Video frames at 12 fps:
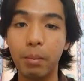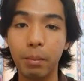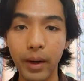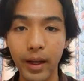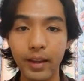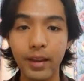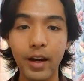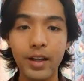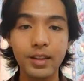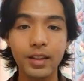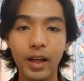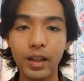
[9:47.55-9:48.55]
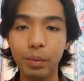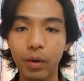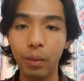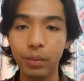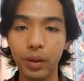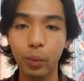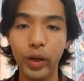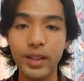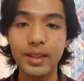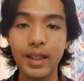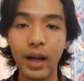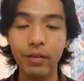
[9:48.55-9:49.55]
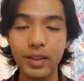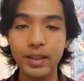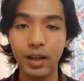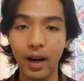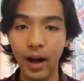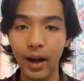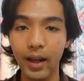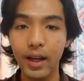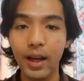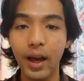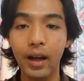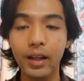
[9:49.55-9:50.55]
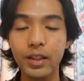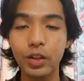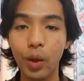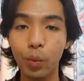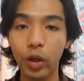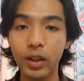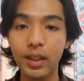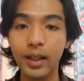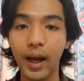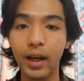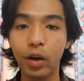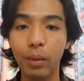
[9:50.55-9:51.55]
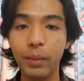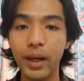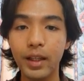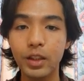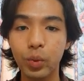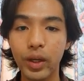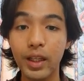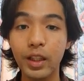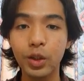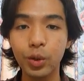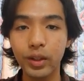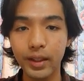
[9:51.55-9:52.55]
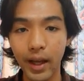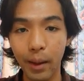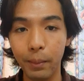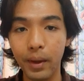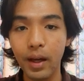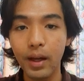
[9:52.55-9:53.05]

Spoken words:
But there is another problem when sea levels are high and the storm water cannot make its way into the dam.